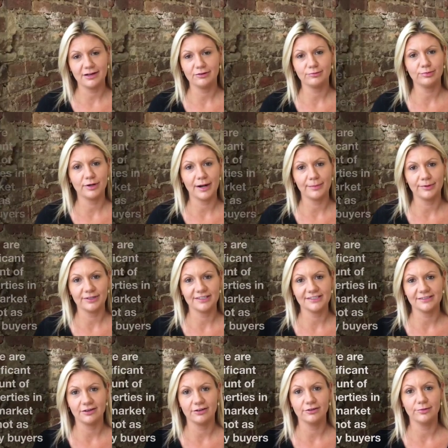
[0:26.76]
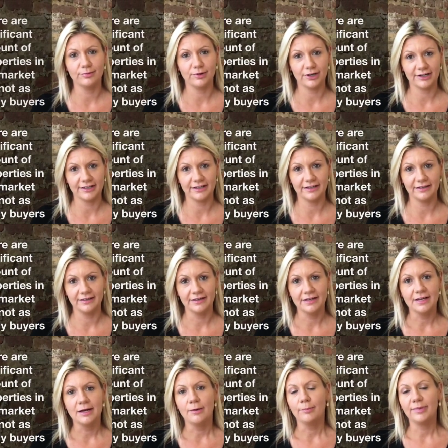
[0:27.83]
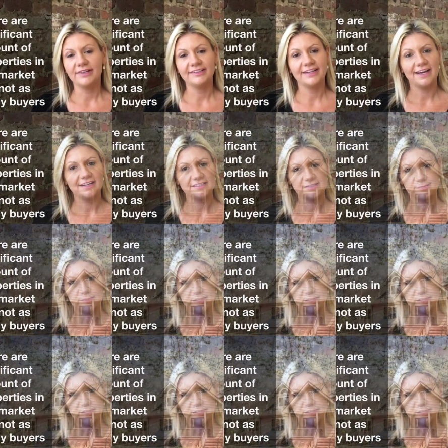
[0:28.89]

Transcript: amount of properties on the market, but not